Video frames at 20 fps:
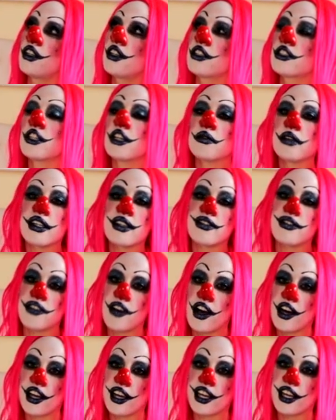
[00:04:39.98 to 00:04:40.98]
So I'm like,
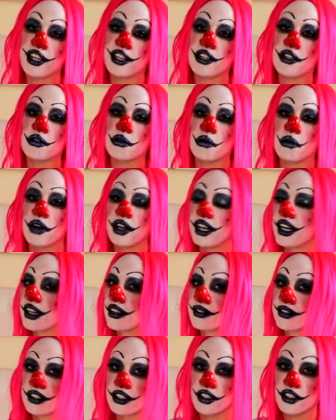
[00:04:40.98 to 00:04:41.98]
fine,
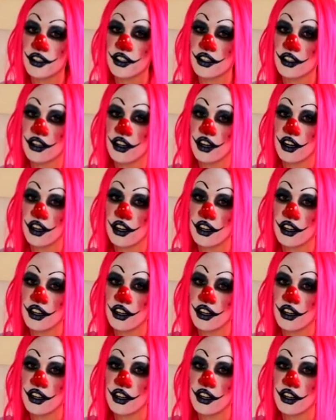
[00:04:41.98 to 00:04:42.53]
whatever.